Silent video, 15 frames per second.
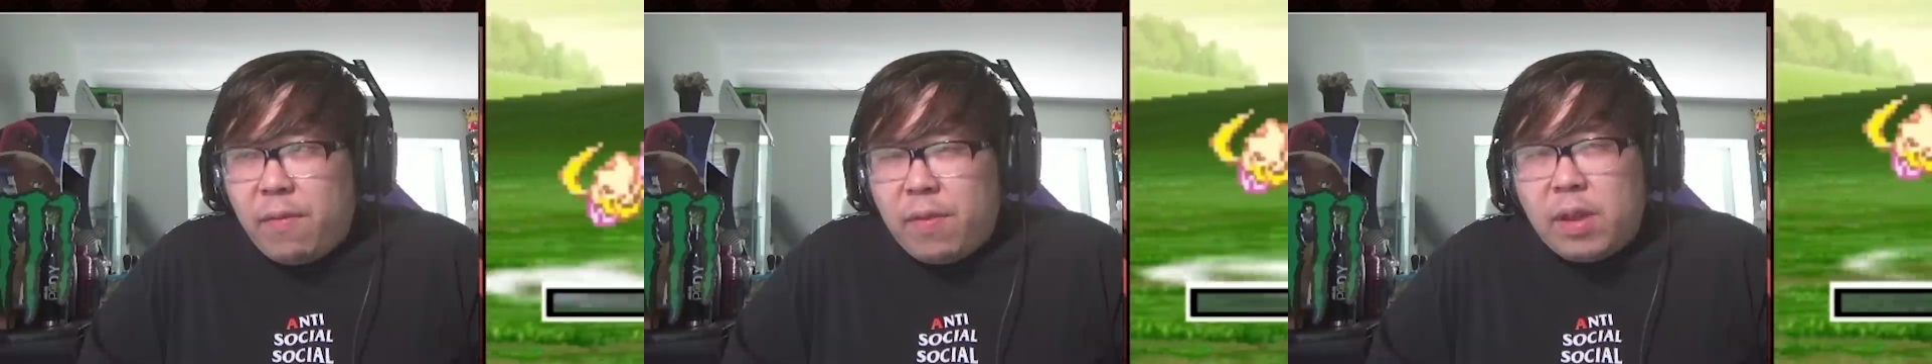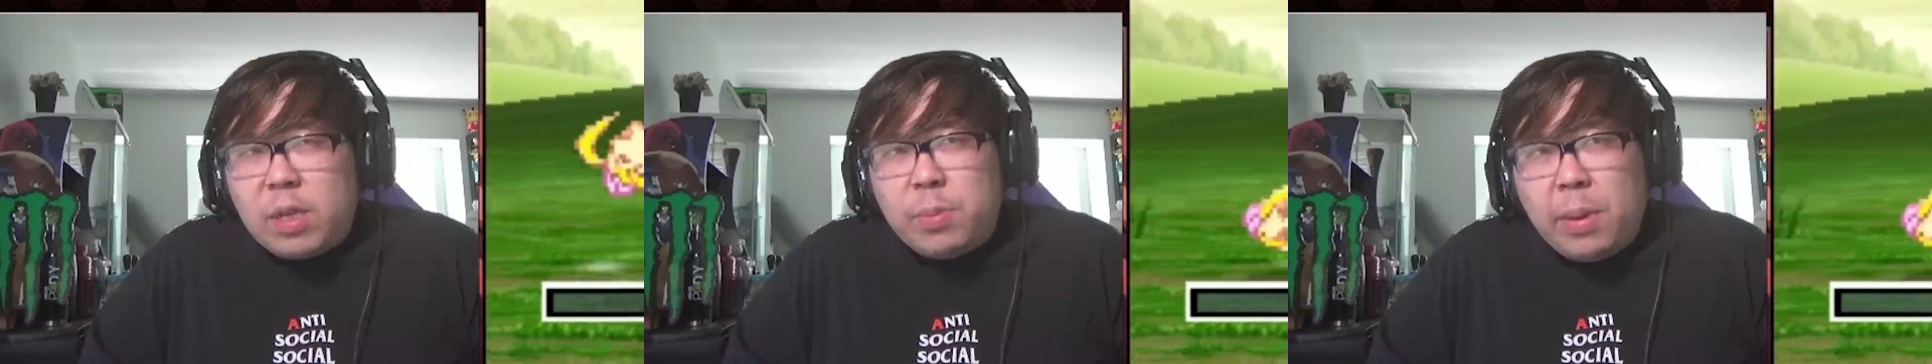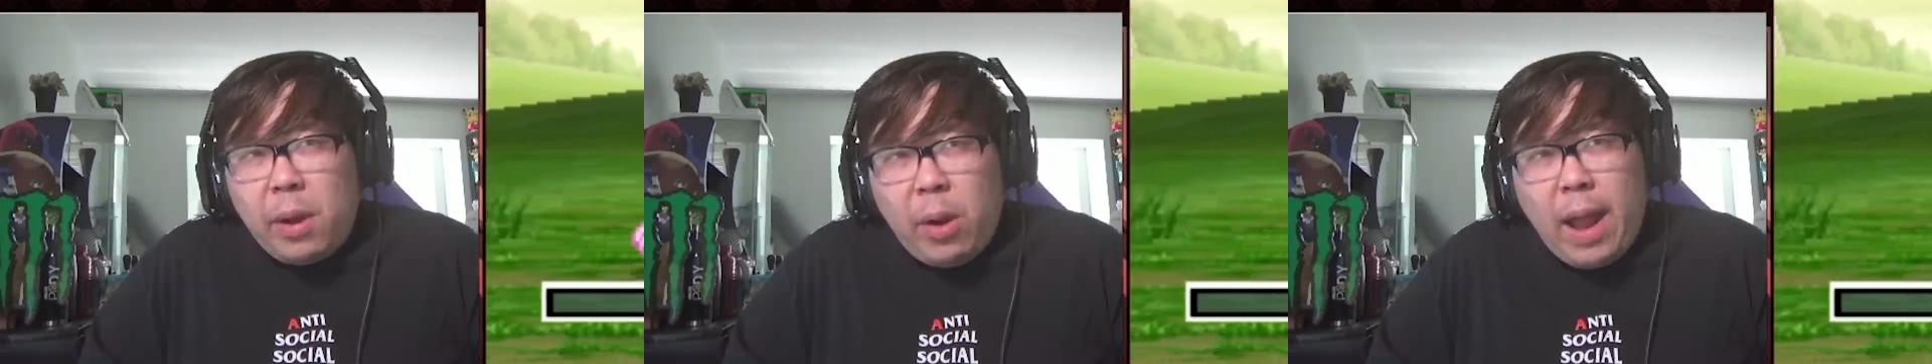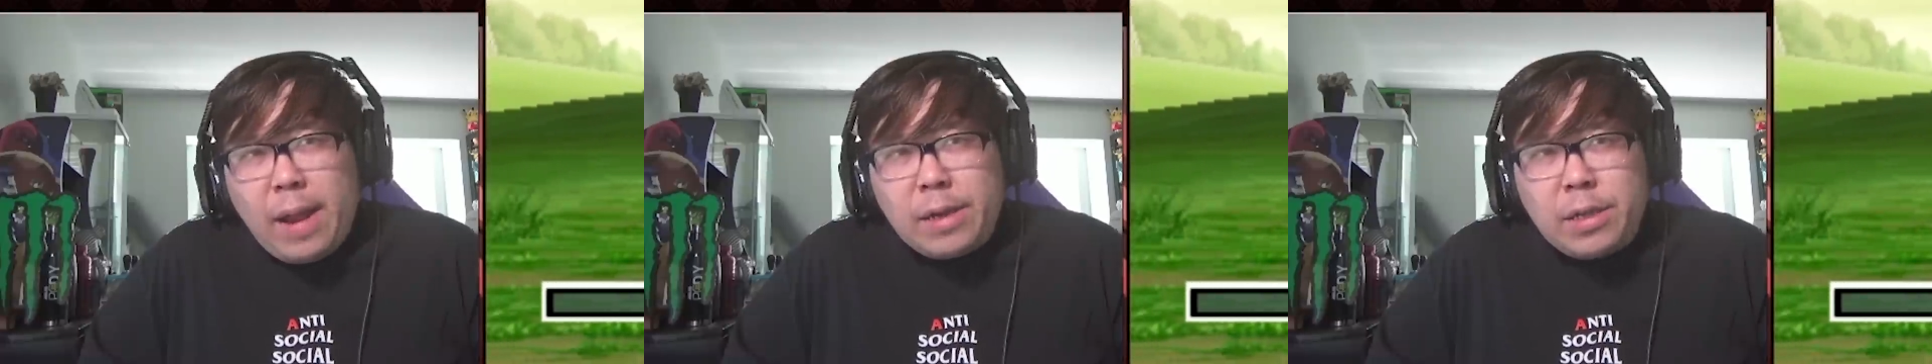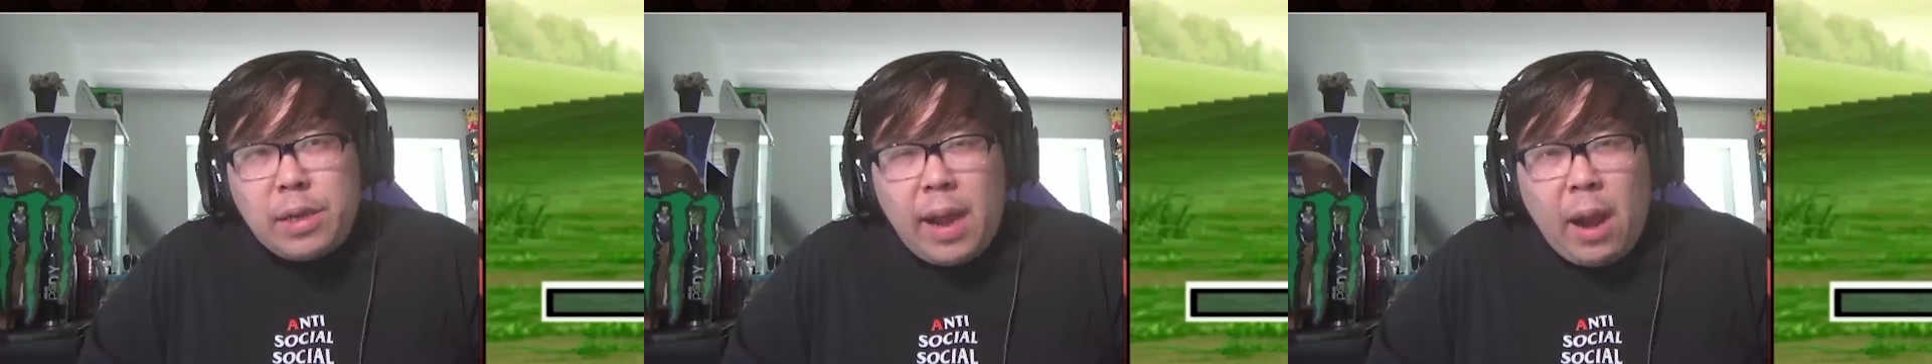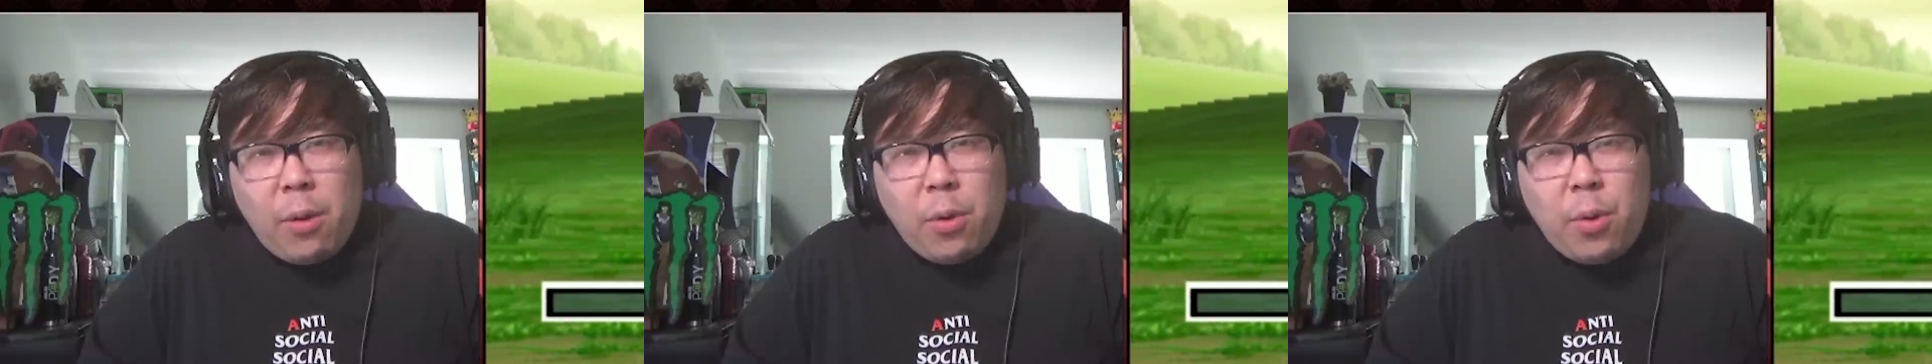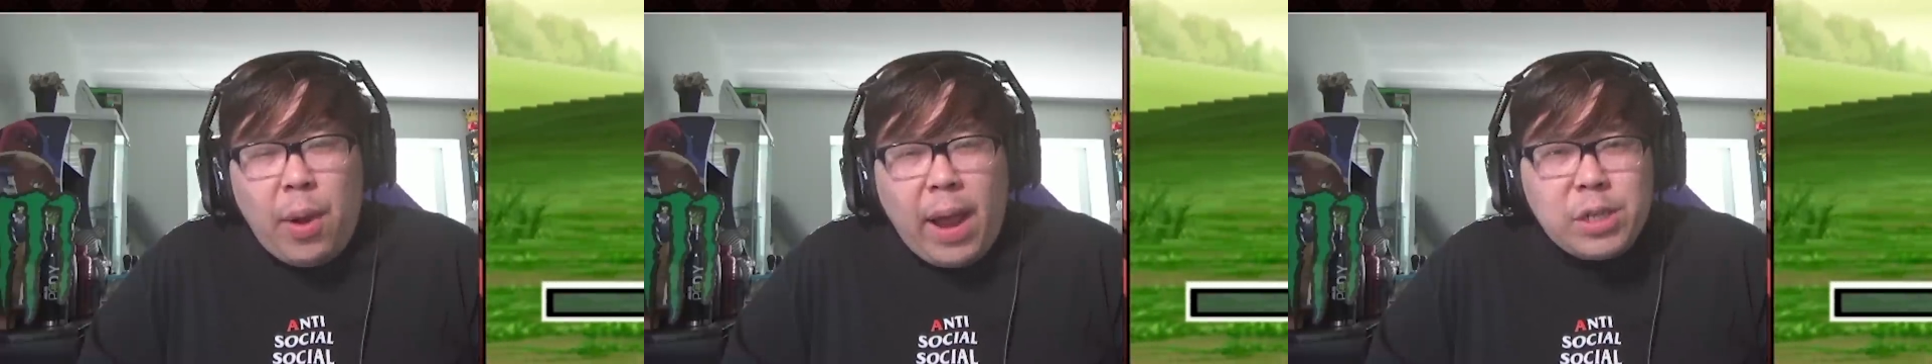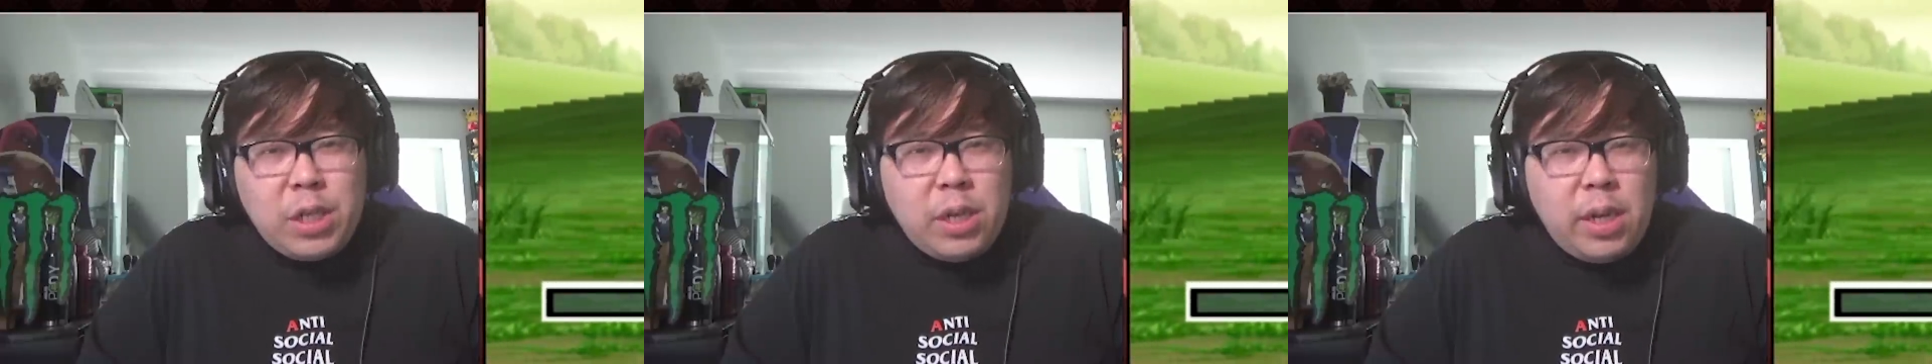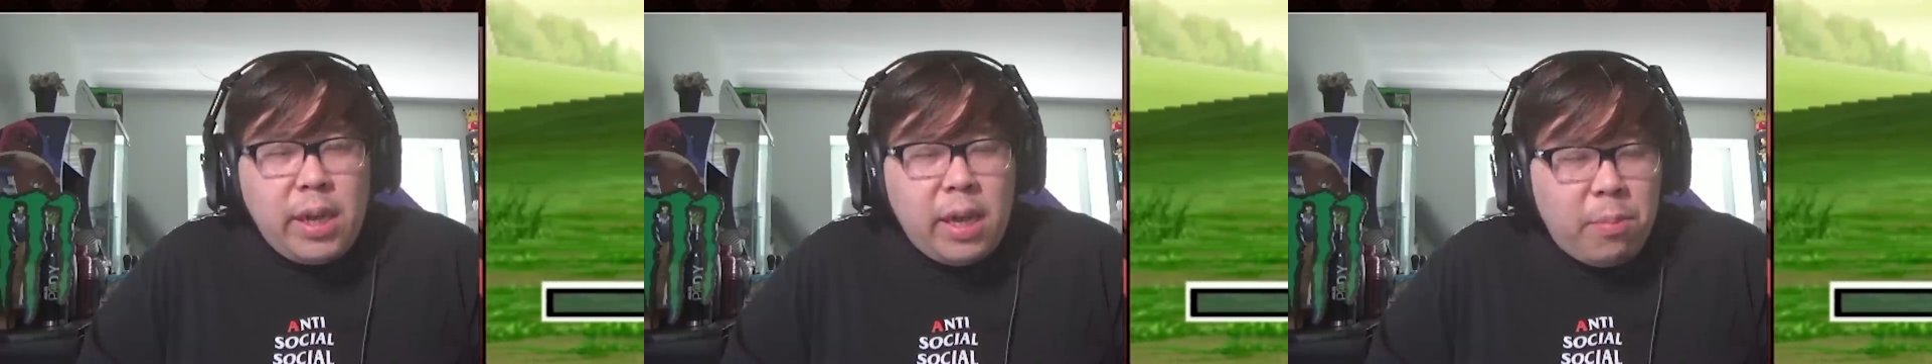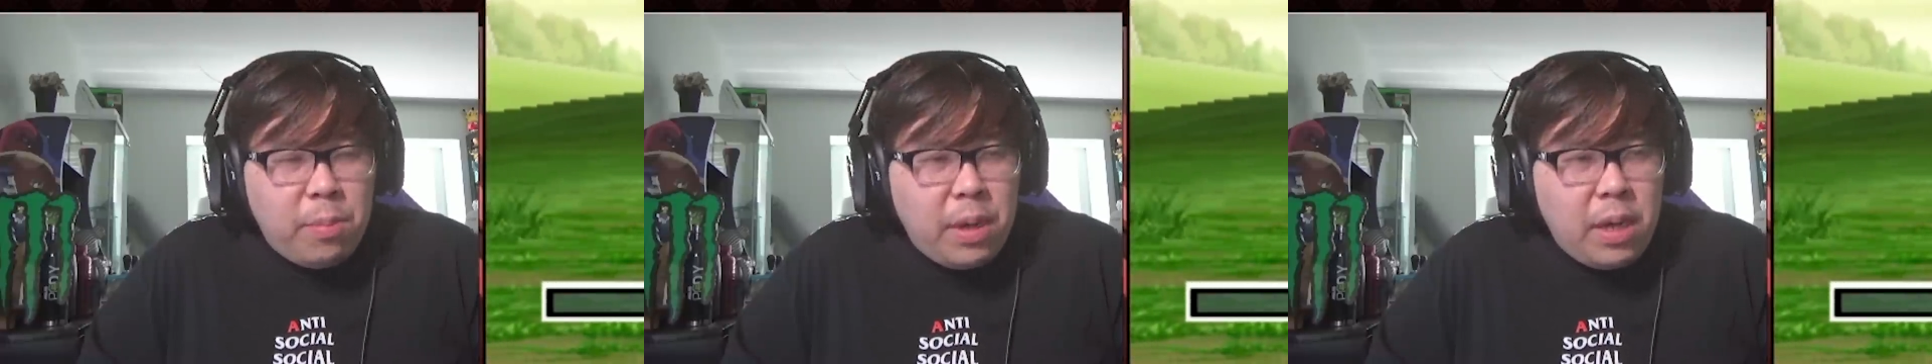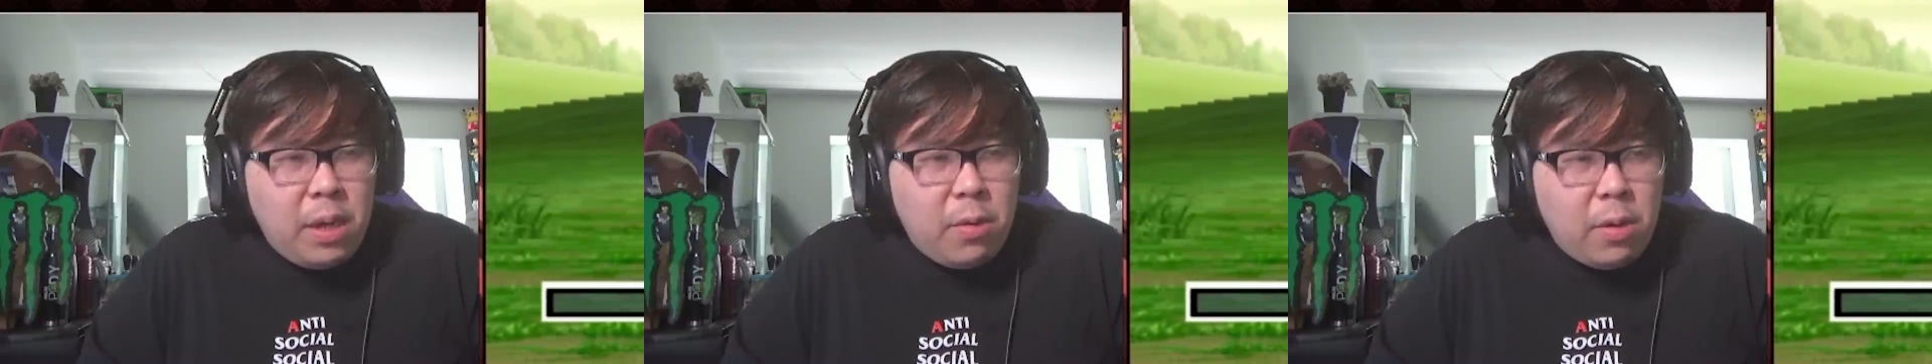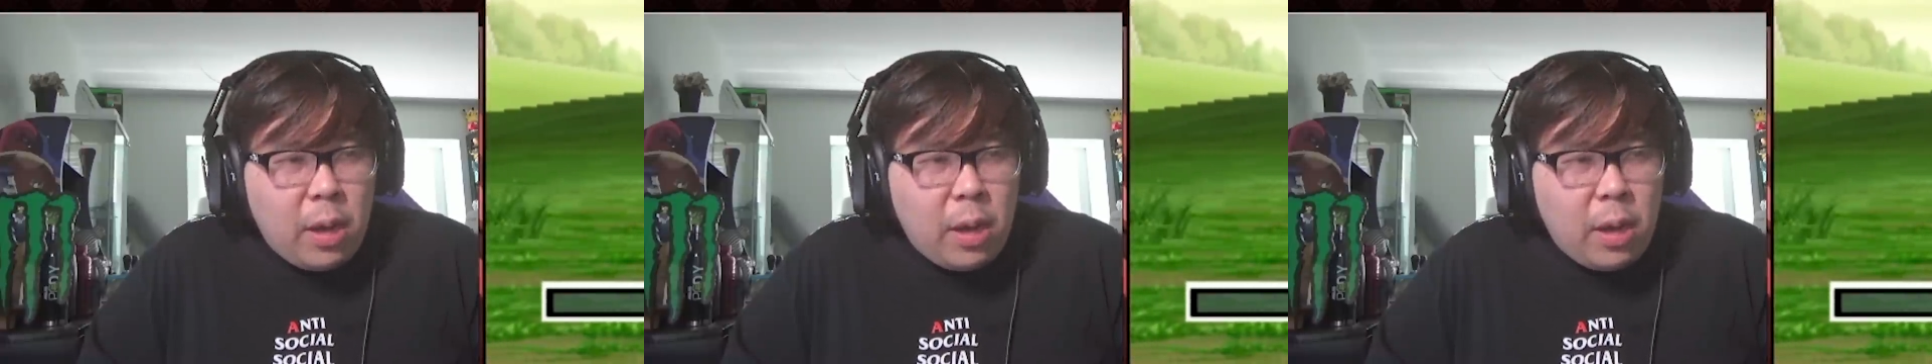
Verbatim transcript: the spiral arrow actually hit me